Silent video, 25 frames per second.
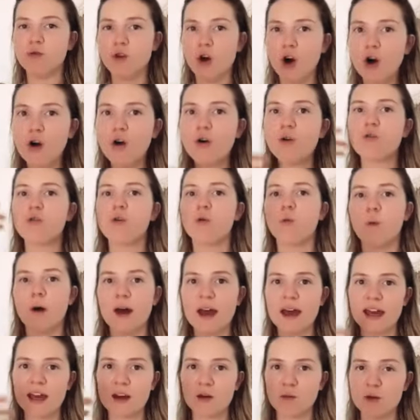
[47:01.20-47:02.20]
you know the
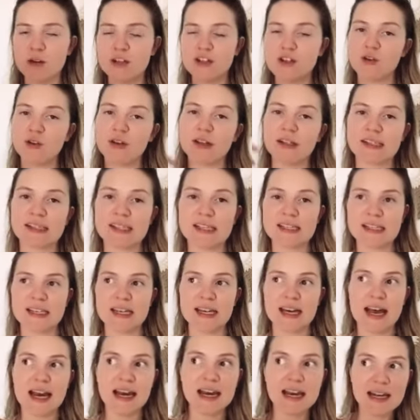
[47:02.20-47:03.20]
way in which you can
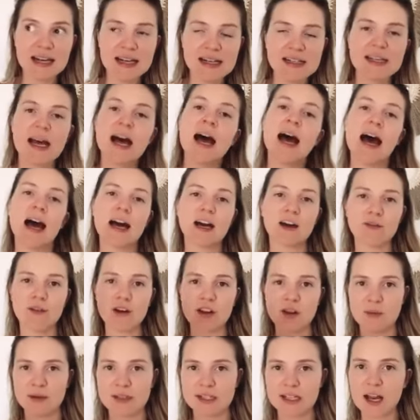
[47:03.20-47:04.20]
consistently get leads and
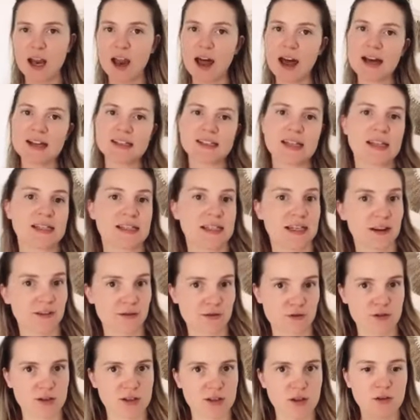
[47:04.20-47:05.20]
convert them into clients and
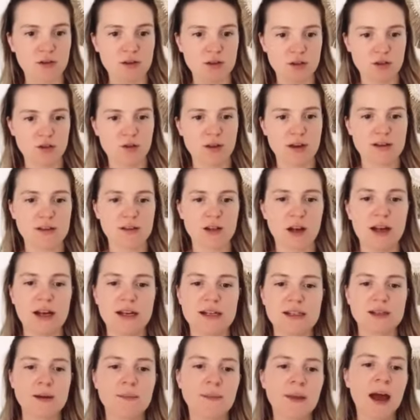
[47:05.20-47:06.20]
deliver results to those
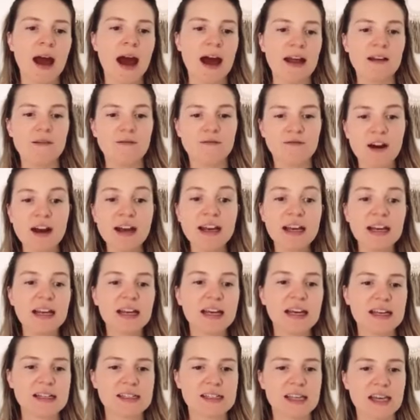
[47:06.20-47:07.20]
clients. And then
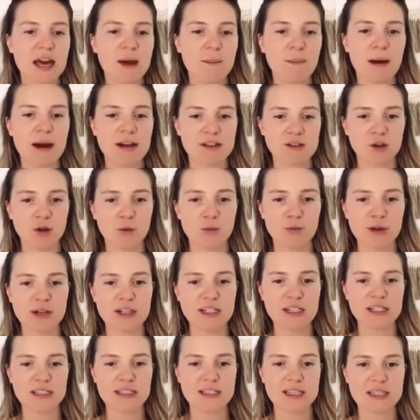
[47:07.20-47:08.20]
finally is the Impact
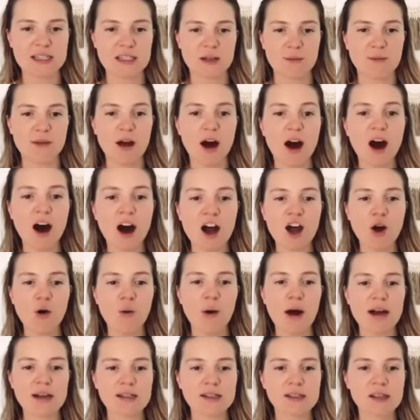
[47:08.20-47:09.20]
Operating System, the
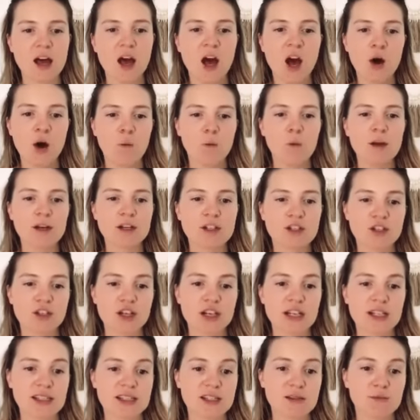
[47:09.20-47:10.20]
iOS, which
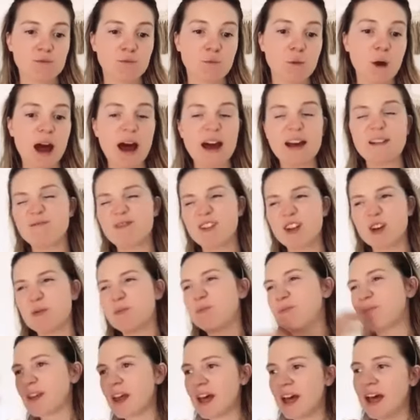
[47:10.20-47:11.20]
is where, you know,
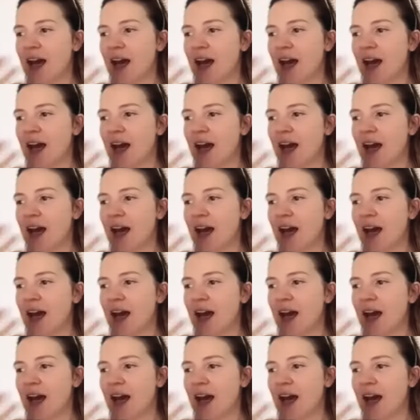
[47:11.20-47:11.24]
